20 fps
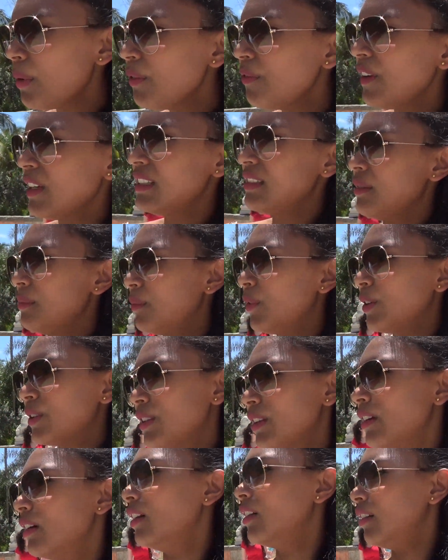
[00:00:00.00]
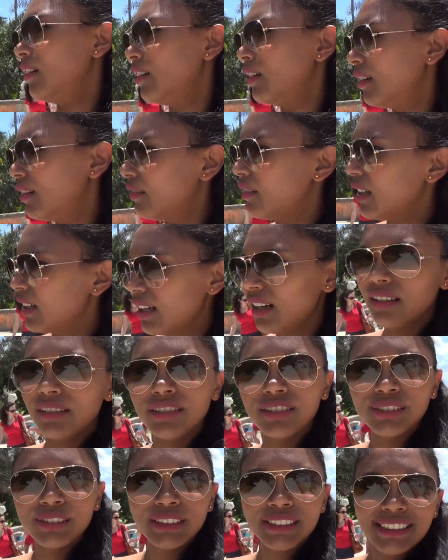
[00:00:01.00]
we'll find somewhere to go right now.
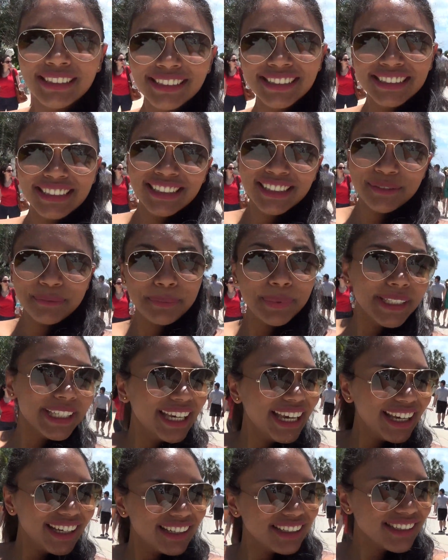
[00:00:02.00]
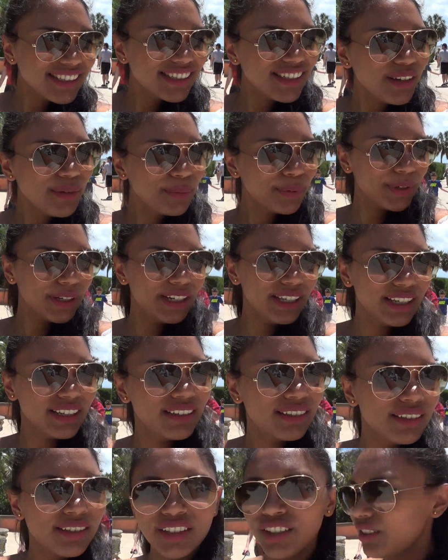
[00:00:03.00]
But yeah, it's so pretty.
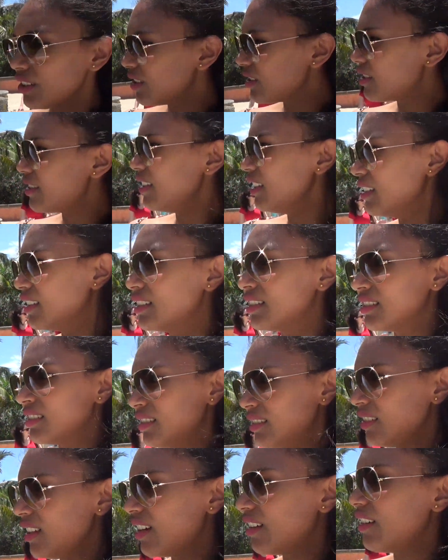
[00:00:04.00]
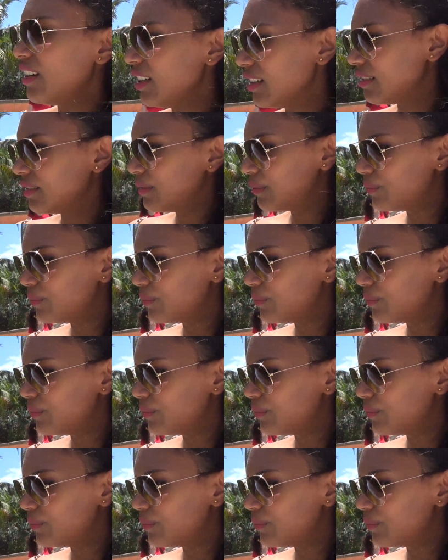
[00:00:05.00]
You thirsty? All right.